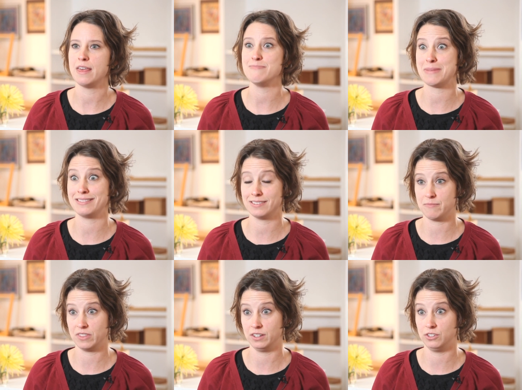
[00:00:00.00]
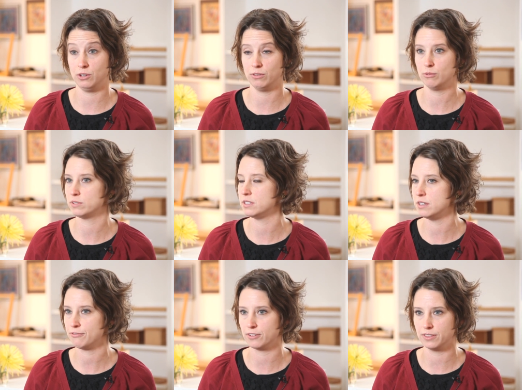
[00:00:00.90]
that meant something to you that was
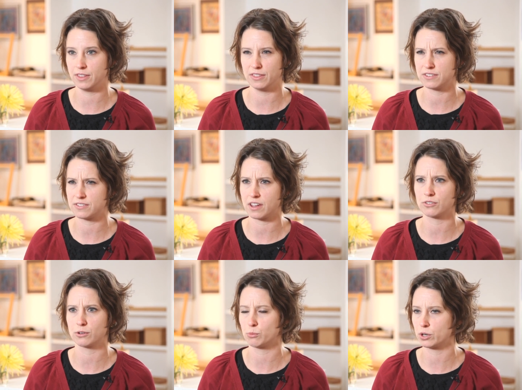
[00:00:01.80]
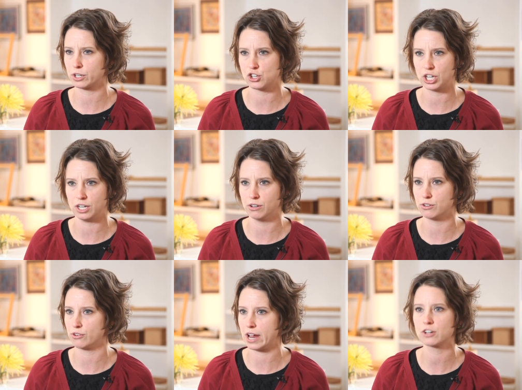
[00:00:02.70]
different than the standard worksheet or
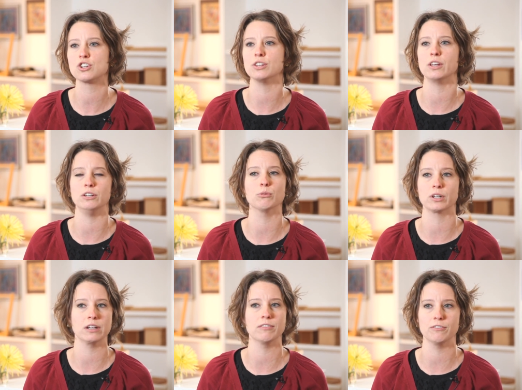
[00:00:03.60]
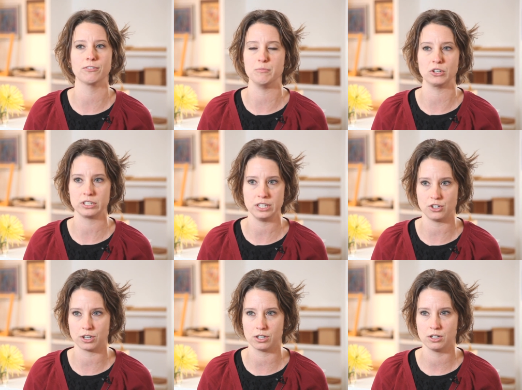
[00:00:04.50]
direction that you were given from your
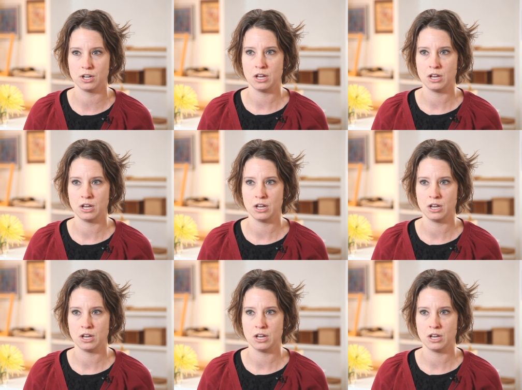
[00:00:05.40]
teacher.